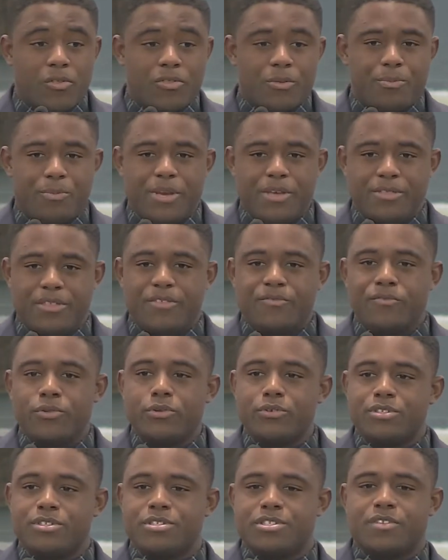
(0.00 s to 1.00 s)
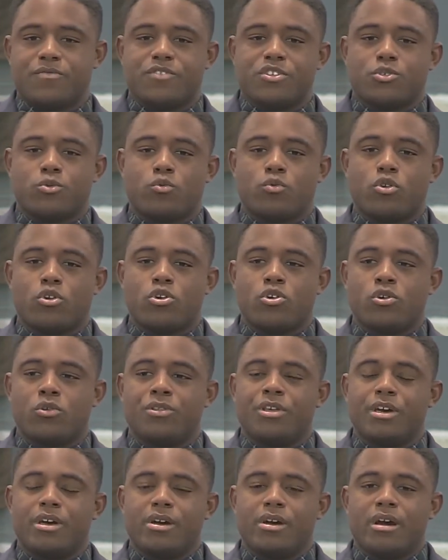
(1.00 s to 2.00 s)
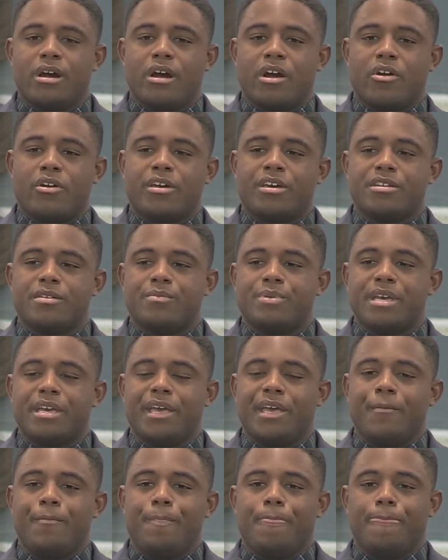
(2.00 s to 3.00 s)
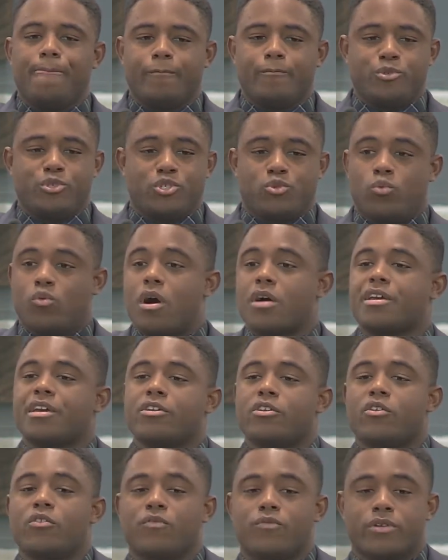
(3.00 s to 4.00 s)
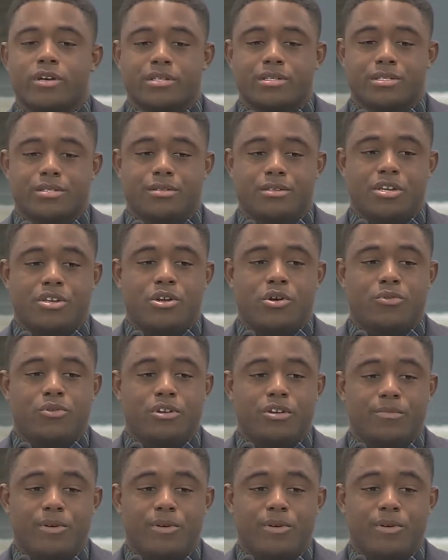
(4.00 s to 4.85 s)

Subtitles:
influences of this world are going to be just walking over us. You know, they're going to be